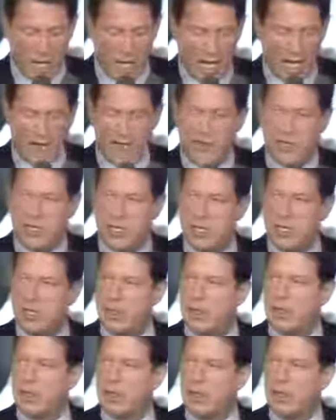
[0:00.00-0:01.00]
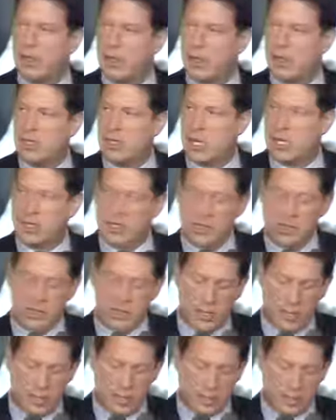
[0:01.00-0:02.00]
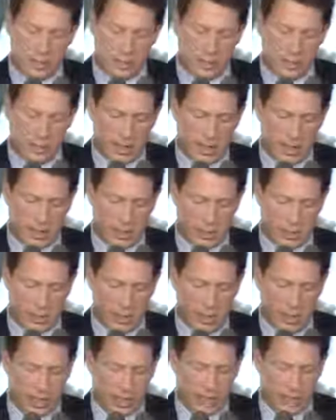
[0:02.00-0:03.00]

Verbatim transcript: I visited the Los Angeles area last week,